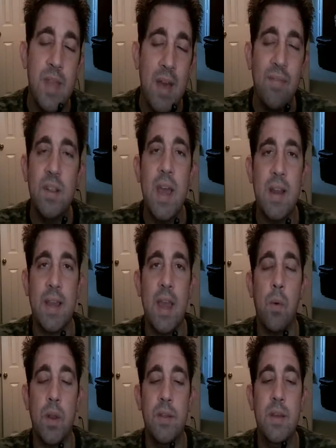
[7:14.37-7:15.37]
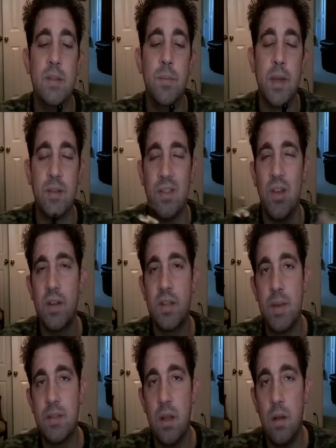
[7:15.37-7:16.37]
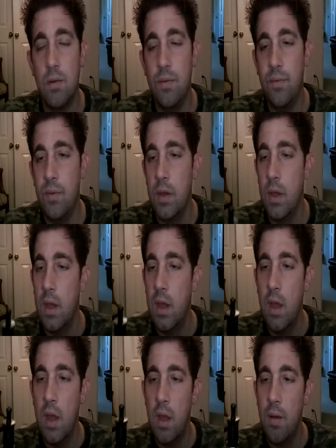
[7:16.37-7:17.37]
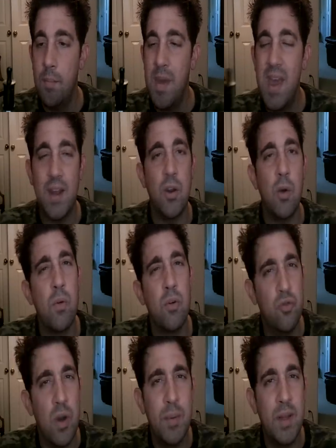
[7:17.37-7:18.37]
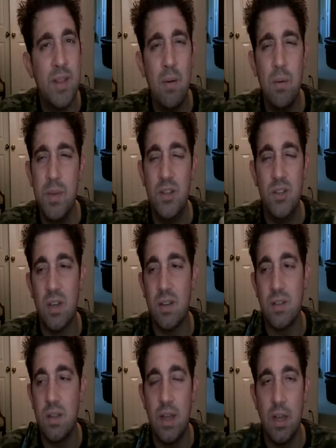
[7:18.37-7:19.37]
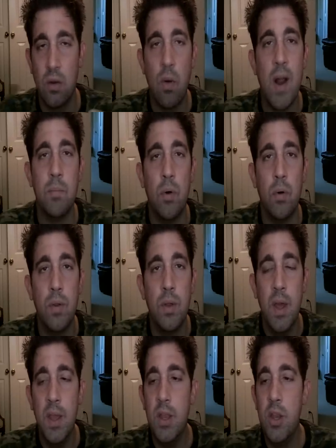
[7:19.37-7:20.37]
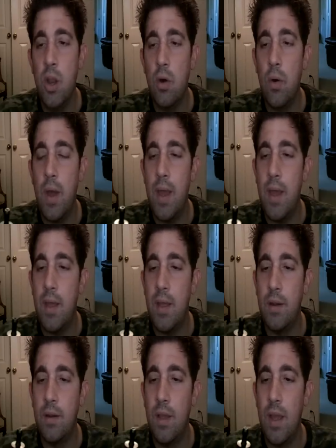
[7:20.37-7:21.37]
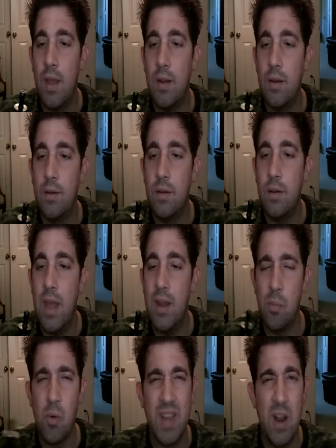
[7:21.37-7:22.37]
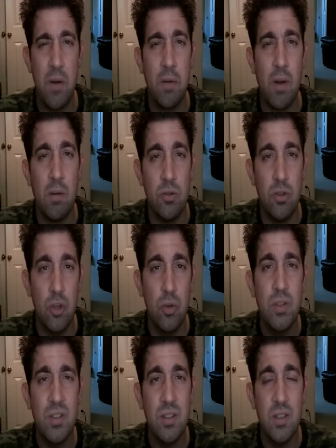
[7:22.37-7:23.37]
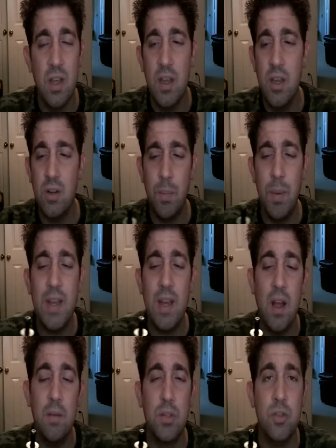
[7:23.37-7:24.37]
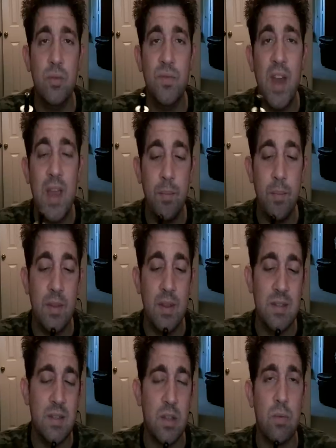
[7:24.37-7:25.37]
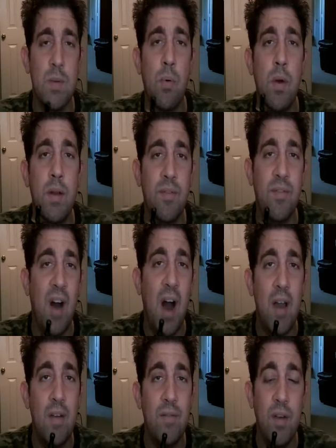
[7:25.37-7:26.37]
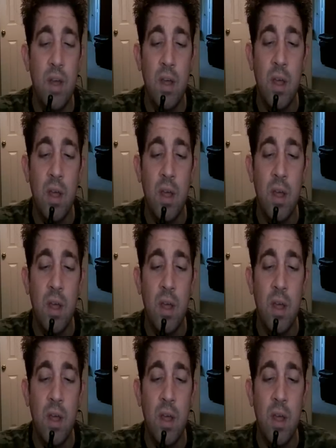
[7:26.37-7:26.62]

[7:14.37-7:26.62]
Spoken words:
definitely had to get one of these because I thought to myself, man, no more dripping. That would be just incredible, you know, and no more carrying around juice. Now, depending on how much you vape, this is a 3.5